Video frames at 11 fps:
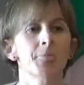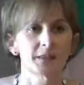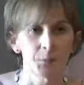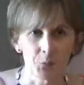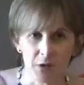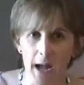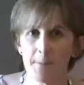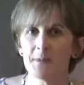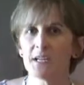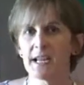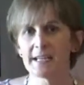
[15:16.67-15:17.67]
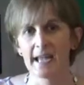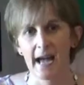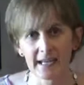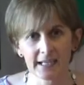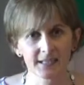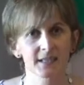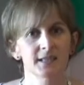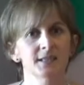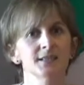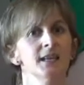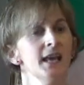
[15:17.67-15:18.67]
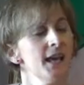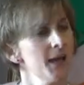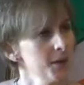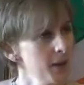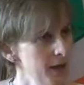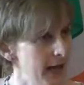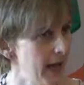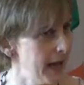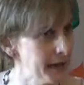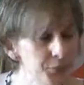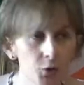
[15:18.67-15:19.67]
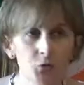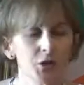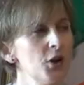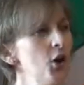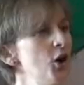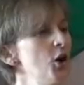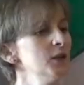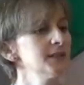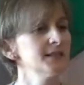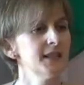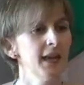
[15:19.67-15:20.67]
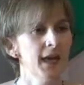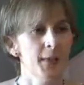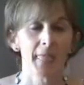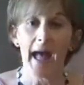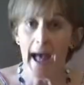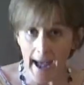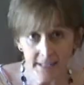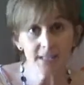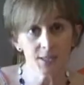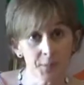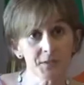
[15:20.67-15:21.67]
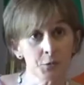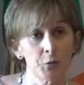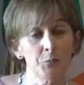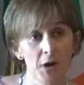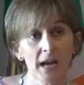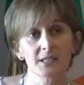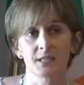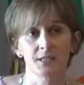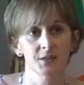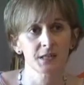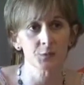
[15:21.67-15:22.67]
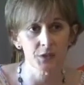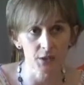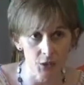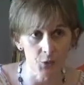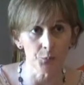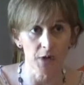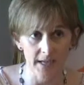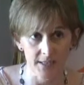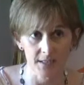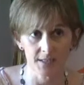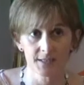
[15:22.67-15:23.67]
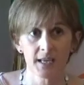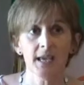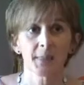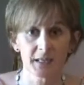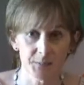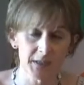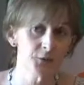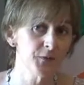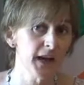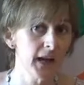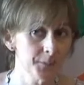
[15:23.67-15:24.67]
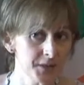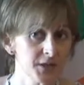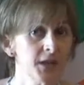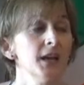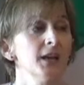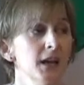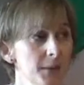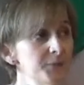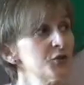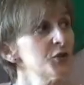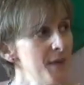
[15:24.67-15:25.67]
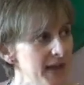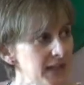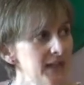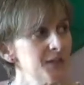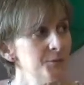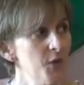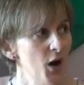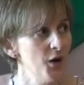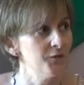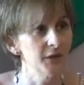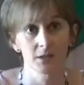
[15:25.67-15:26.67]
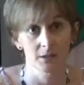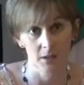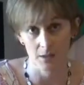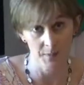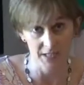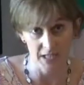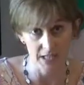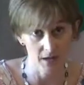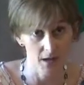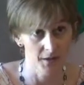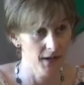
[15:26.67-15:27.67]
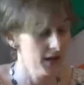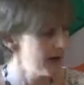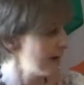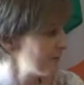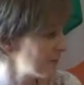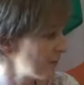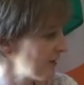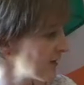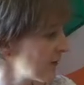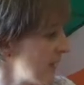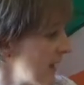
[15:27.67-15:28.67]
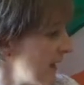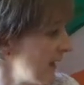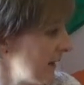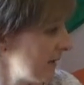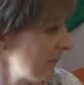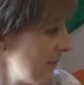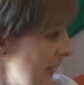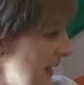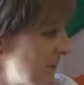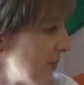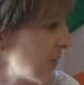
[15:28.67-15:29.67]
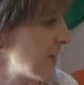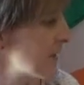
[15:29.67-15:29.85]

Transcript: the preamble and any annexes, any protocols, and subsequent practice. So this would include practice that's been developed through the mechanism of the Committee for the Rights of Persons with